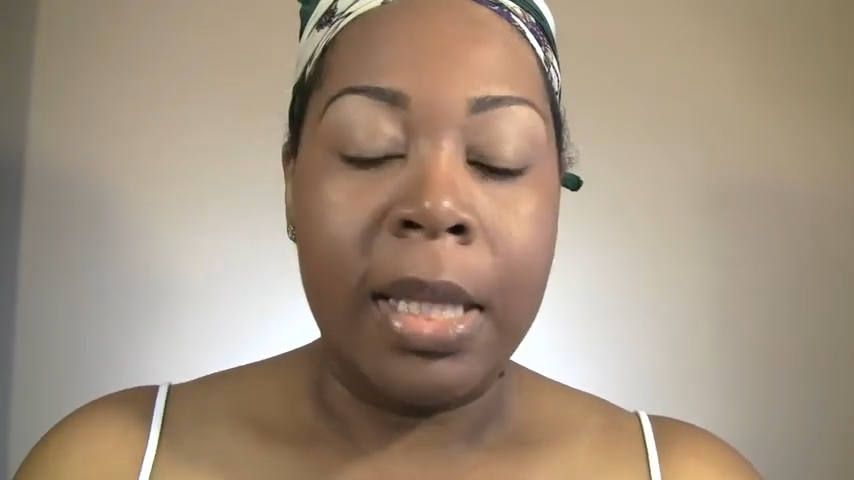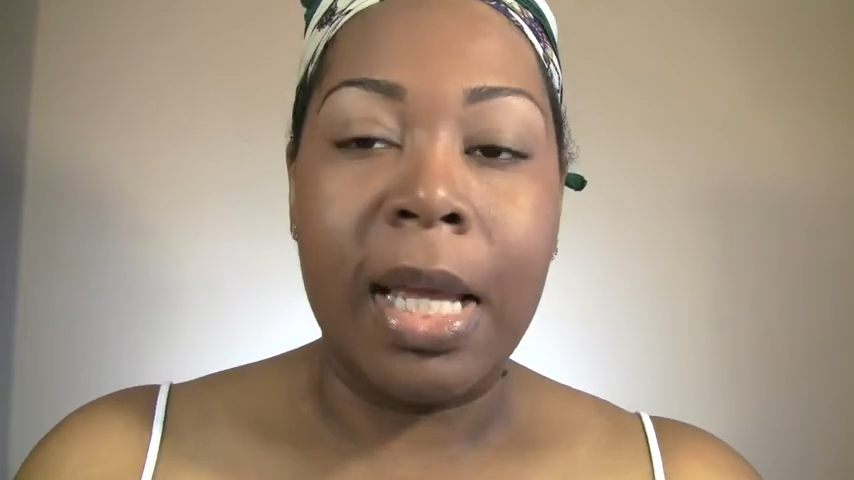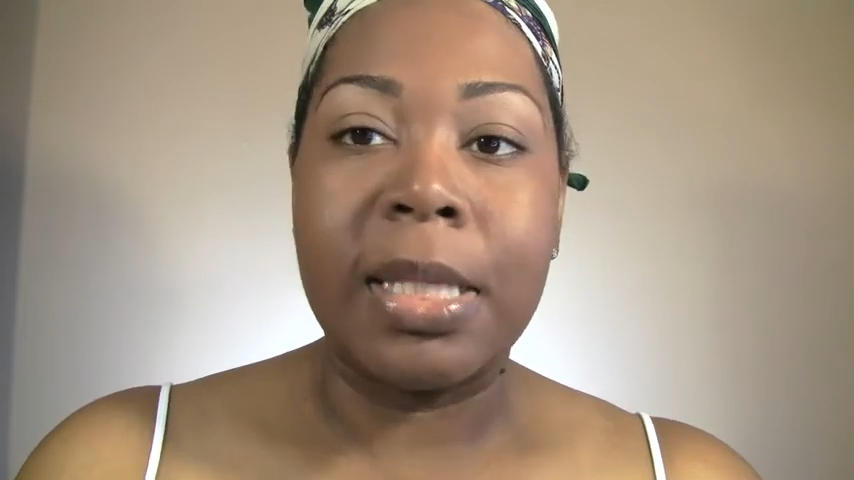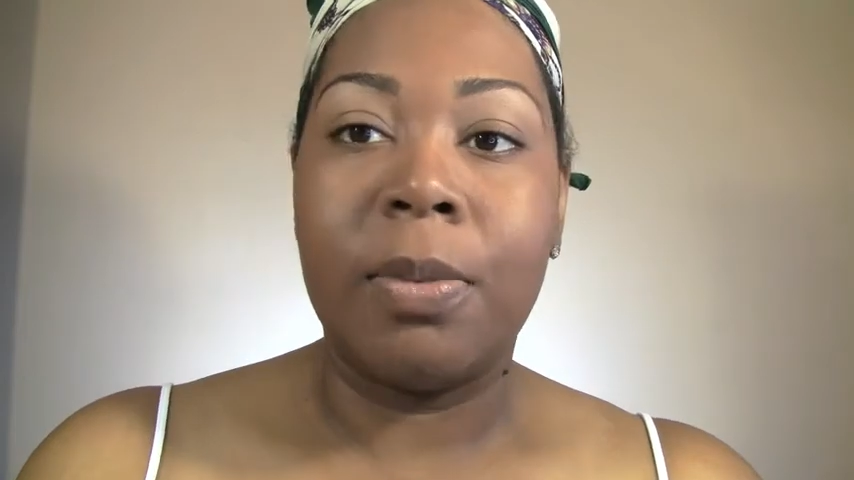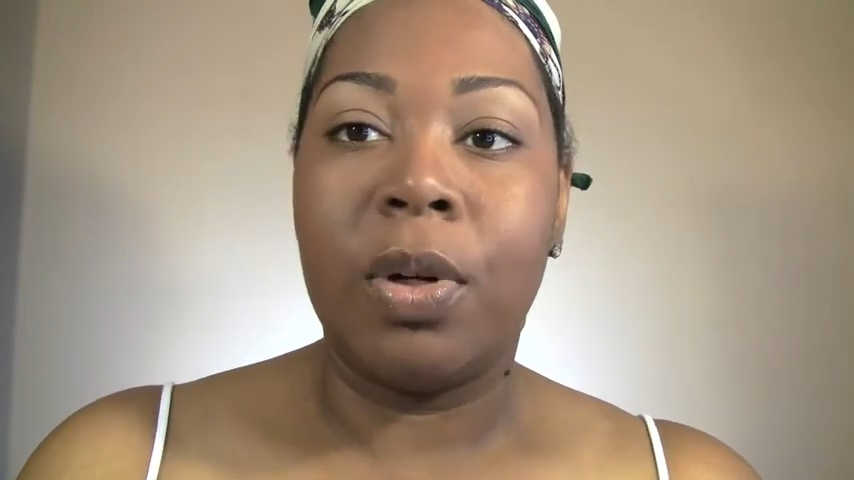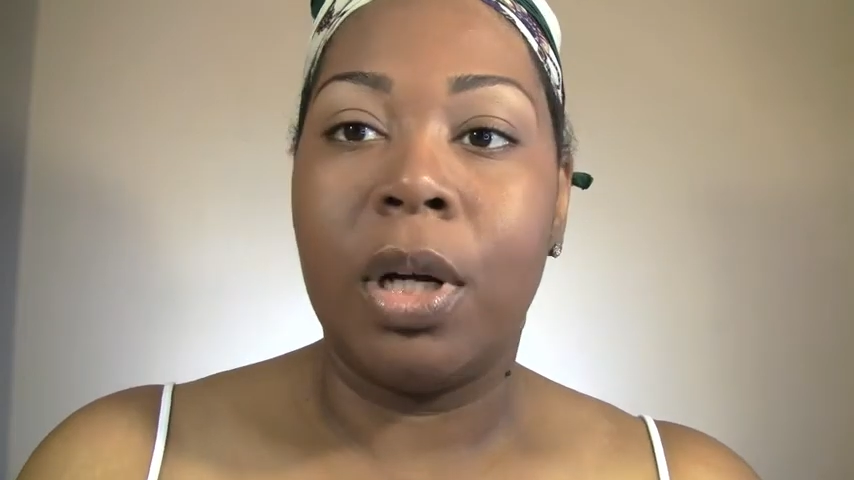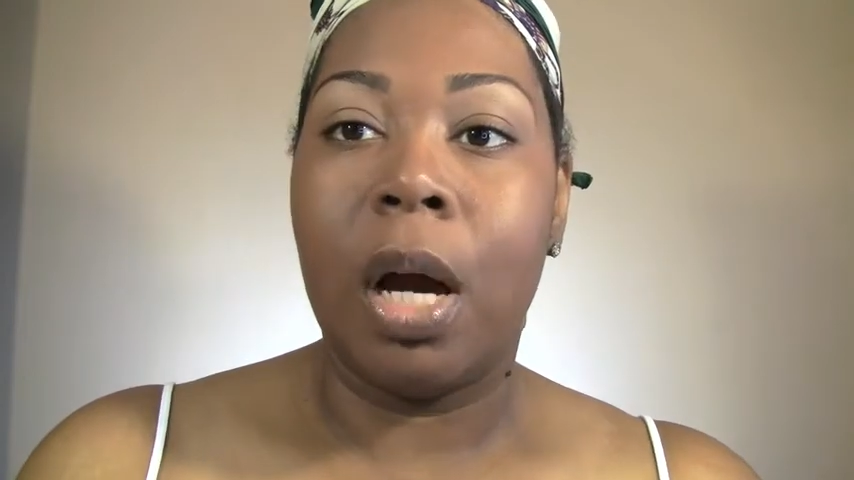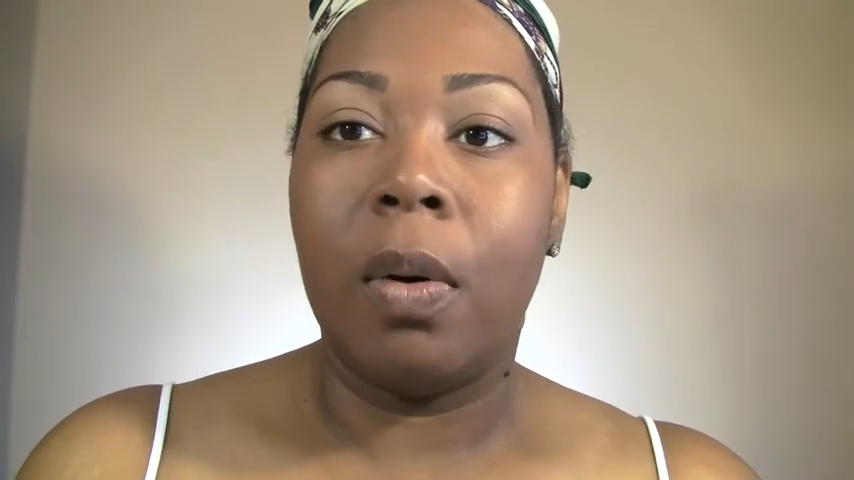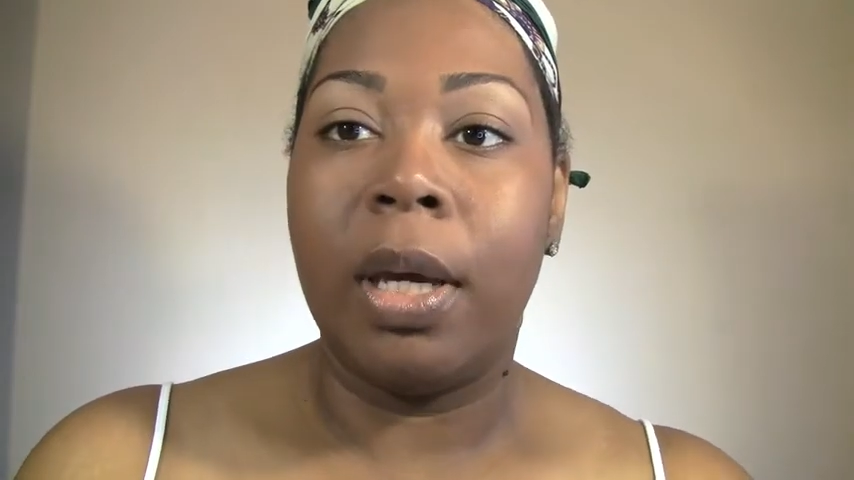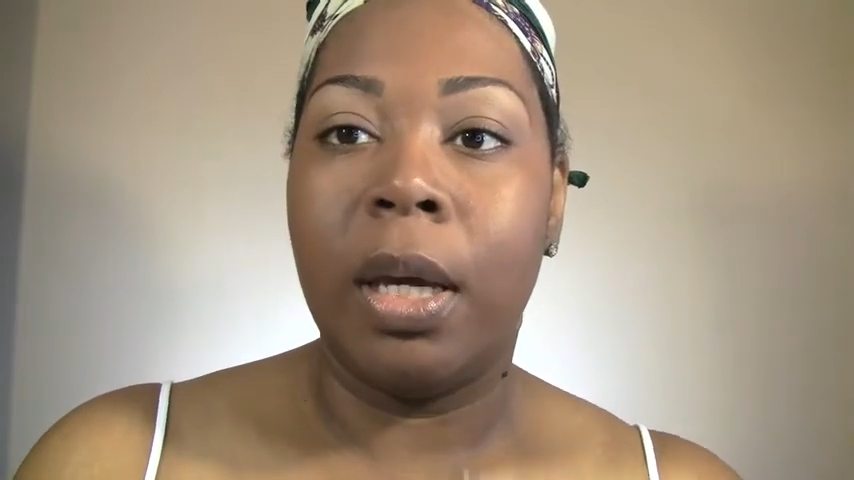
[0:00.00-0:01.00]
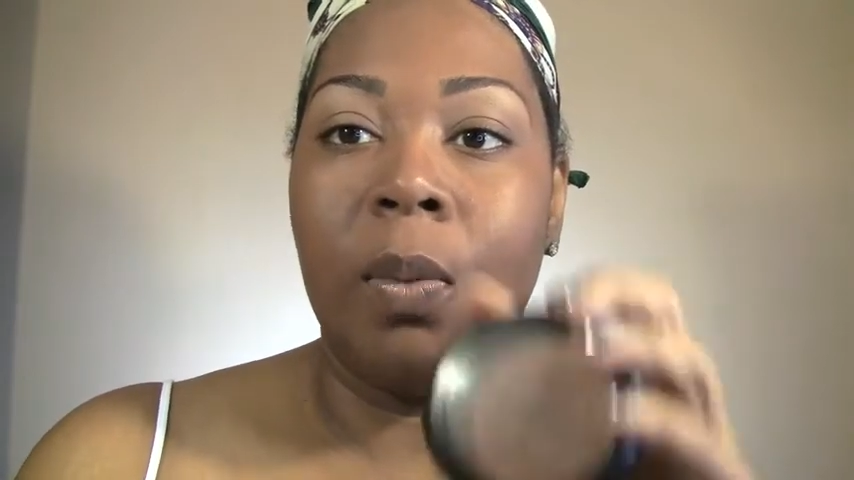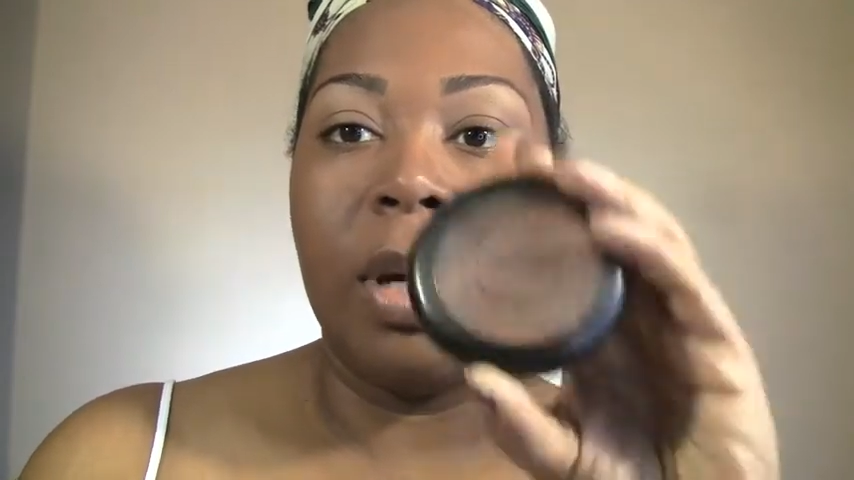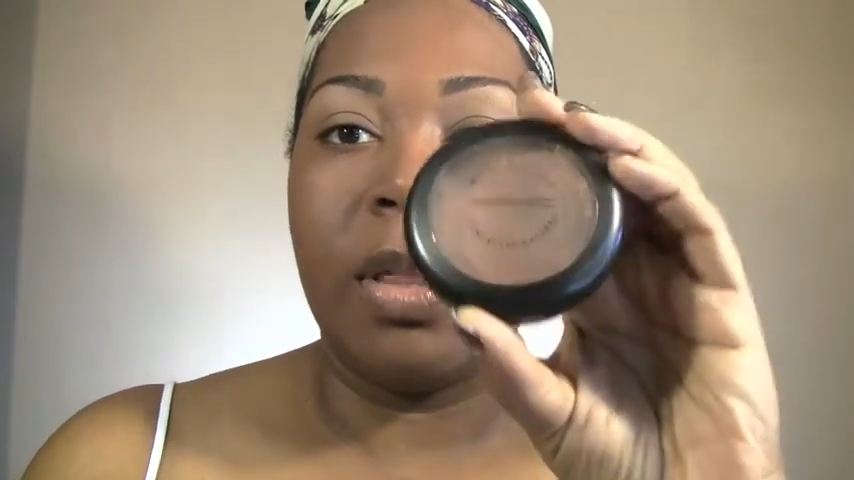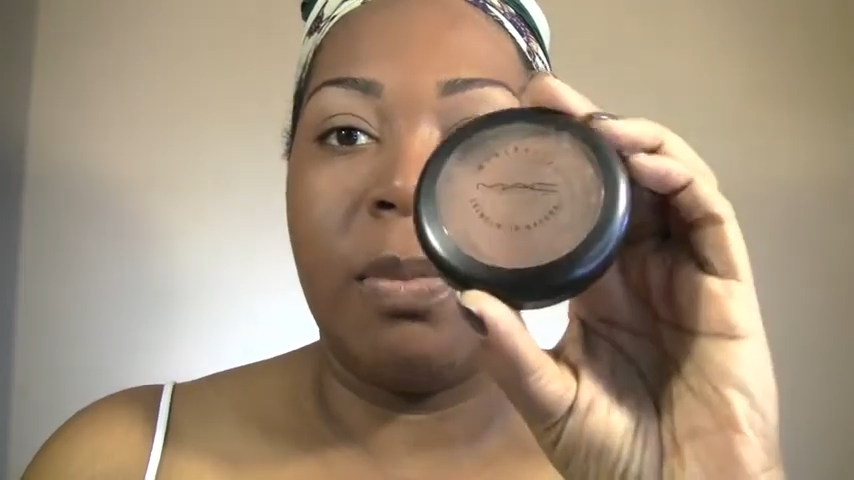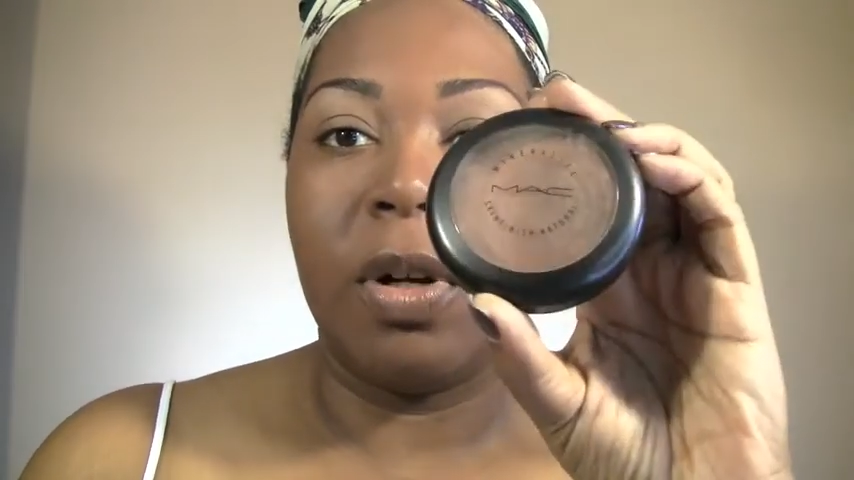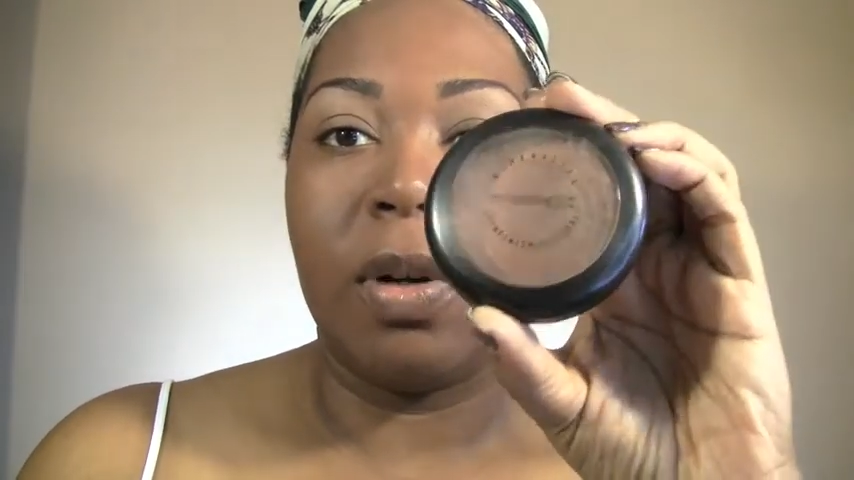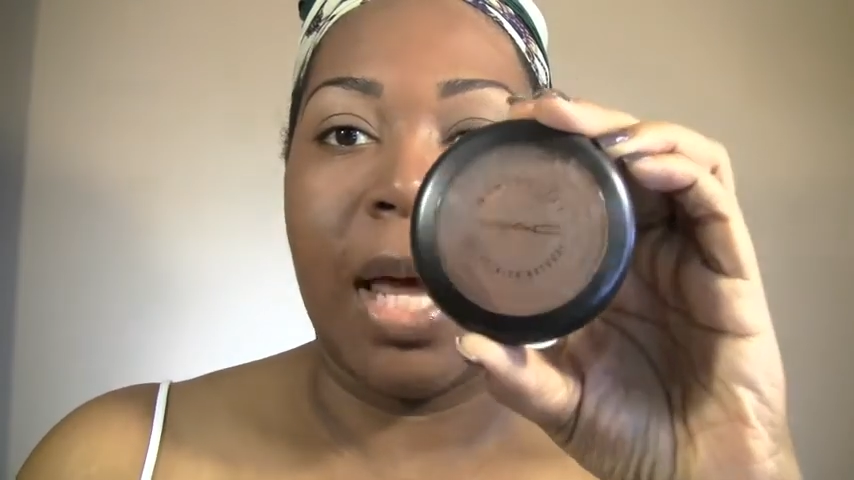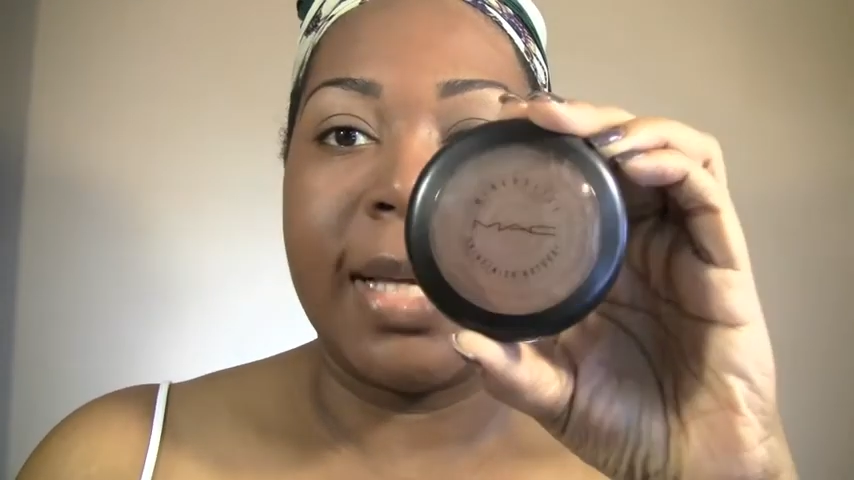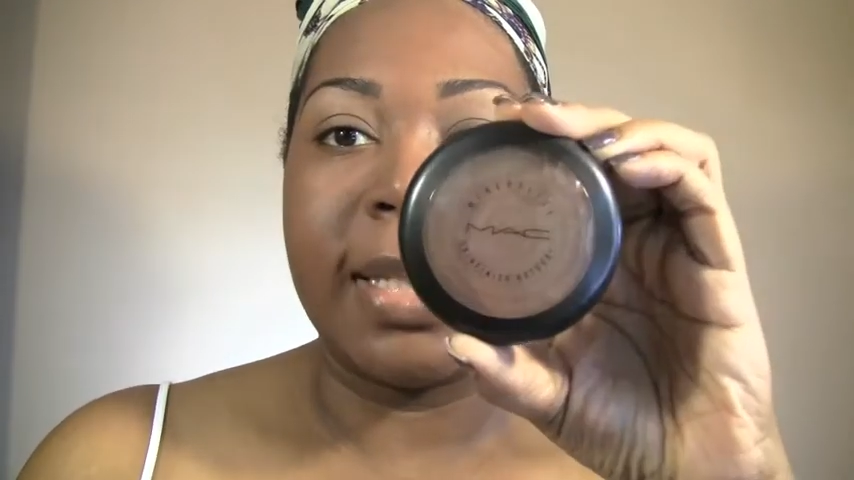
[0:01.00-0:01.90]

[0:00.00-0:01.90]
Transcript: Next, I'm going to go in with Mineralized